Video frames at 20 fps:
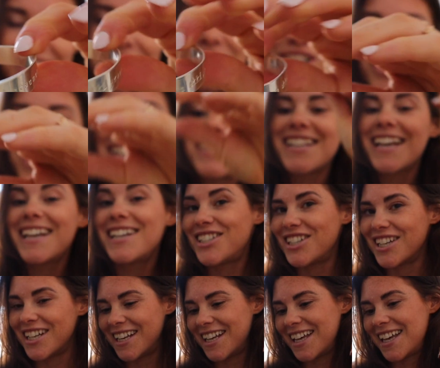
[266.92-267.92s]
the
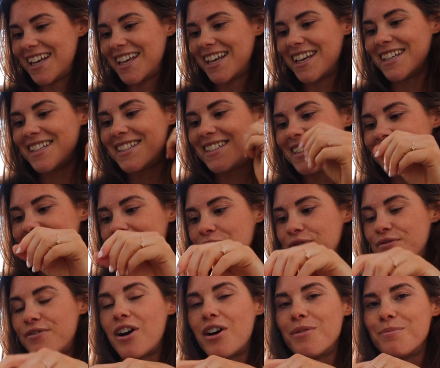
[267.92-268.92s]
translation is,
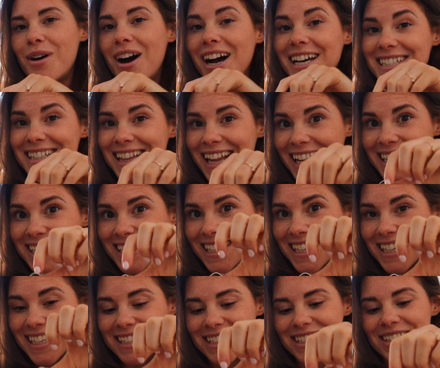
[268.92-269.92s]
from
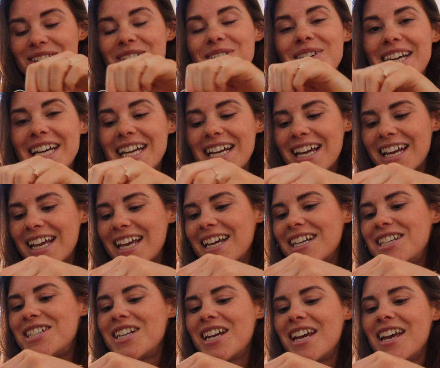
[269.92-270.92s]
Icelandic to
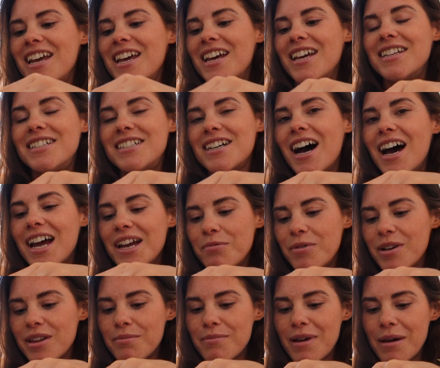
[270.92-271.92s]
English, die
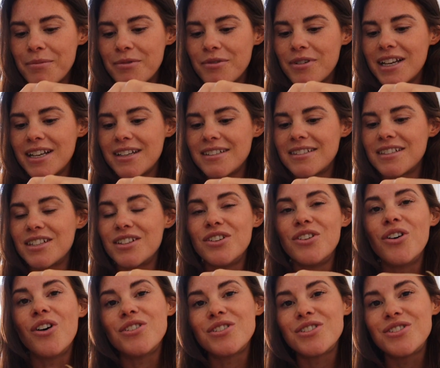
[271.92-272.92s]
with memories,
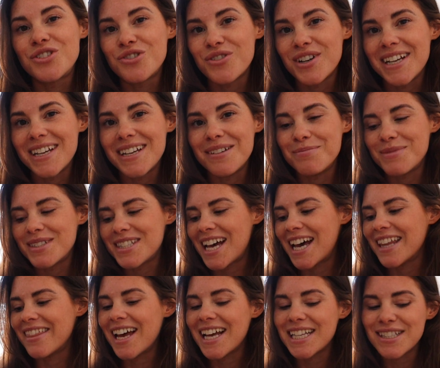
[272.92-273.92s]
not dreams.
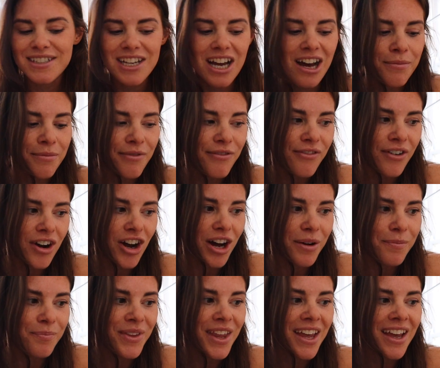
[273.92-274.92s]
And that's come
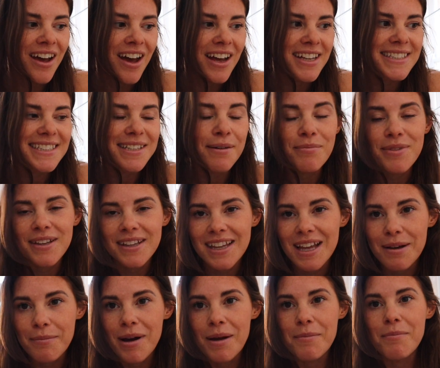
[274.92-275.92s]
from something
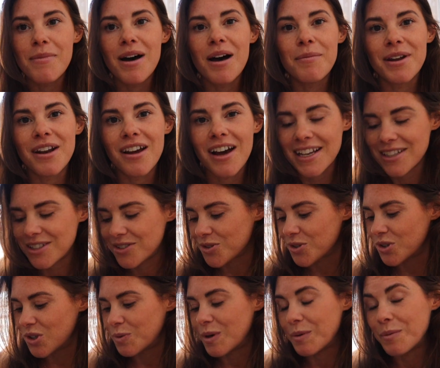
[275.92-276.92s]
that my mum and I
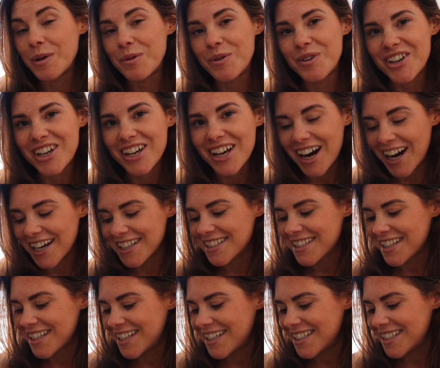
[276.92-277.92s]
saw when we were in
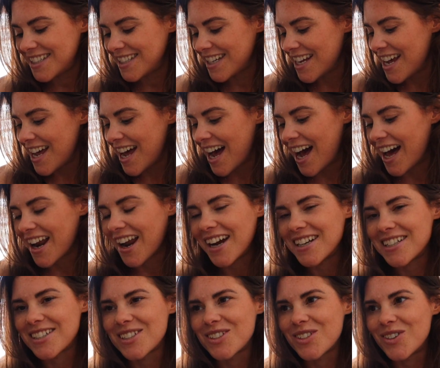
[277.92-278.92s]
Iceland. And
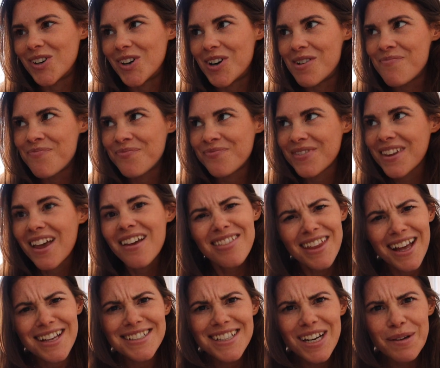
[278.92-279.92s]
I just thought,
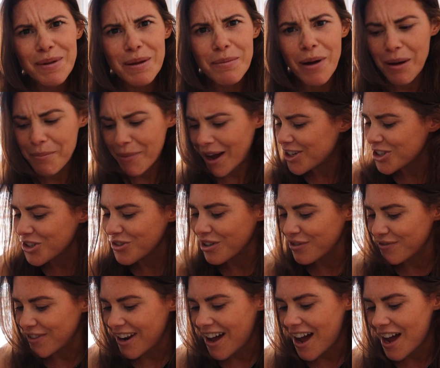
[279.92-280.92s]
that's gonna be my
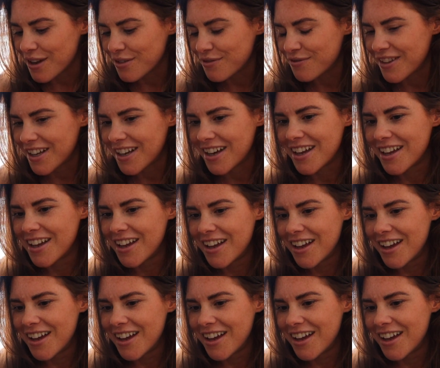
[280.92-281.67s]
mantra for life, that